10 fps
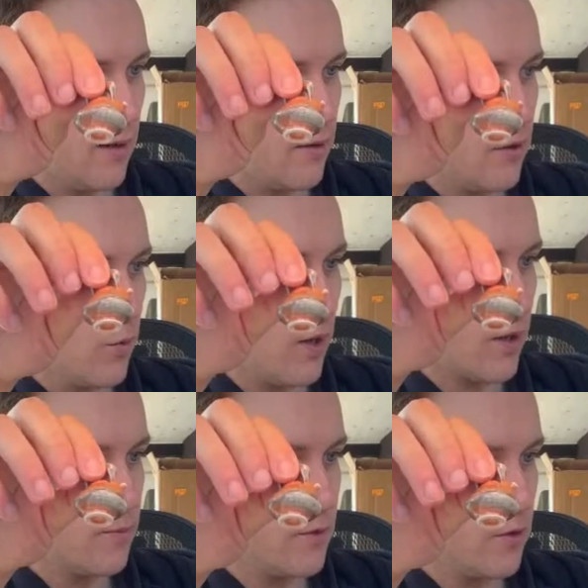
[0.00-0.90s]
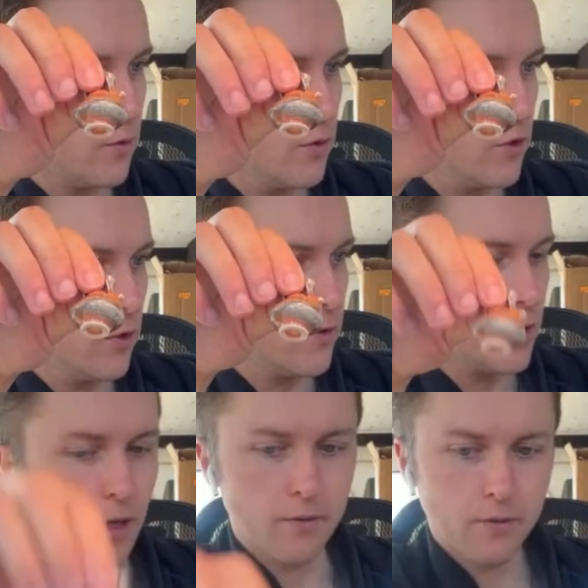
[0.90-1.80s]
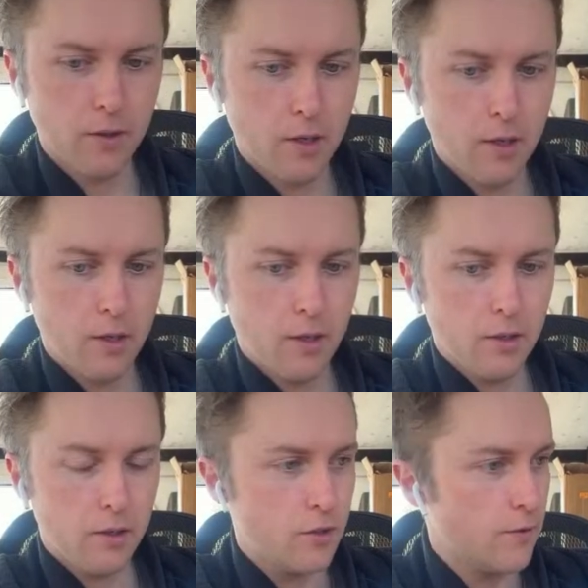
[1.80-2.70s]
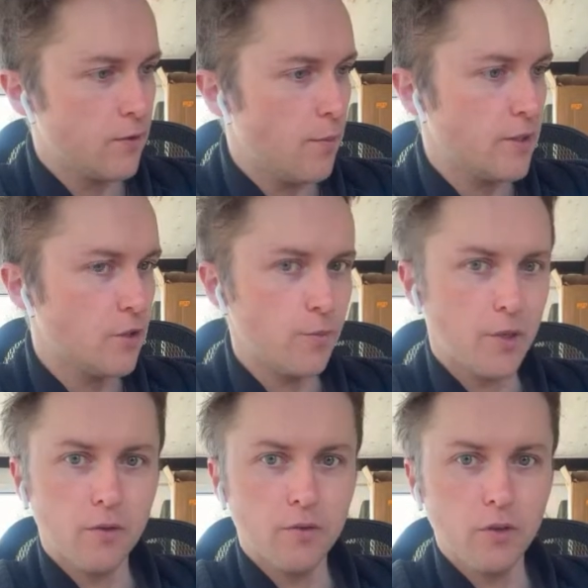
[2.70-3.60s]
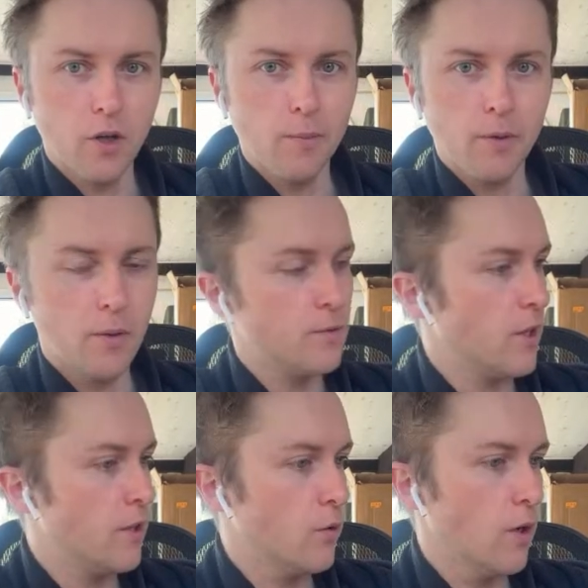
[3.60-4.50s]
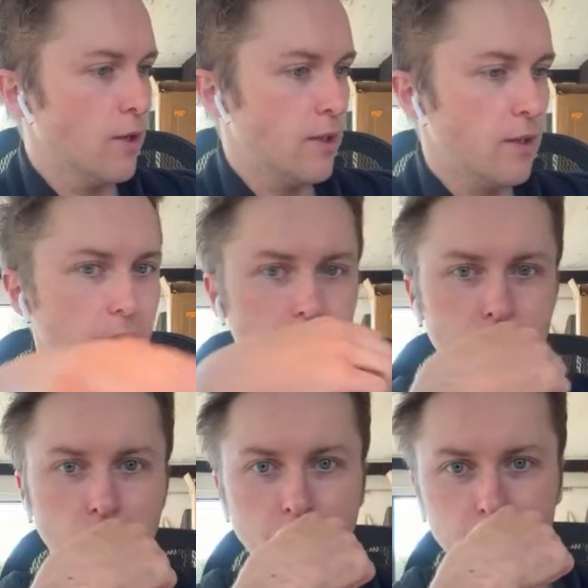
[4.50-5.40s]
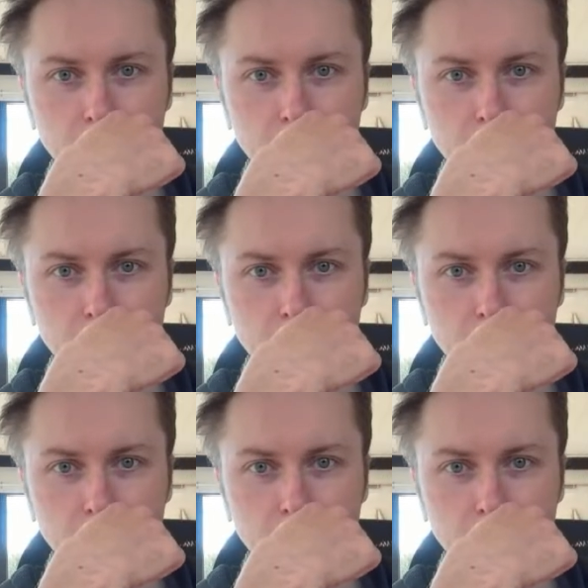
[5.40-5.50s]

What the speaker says: you're welcome to reserve stuff. You just have to message me over on my website or on Instagram.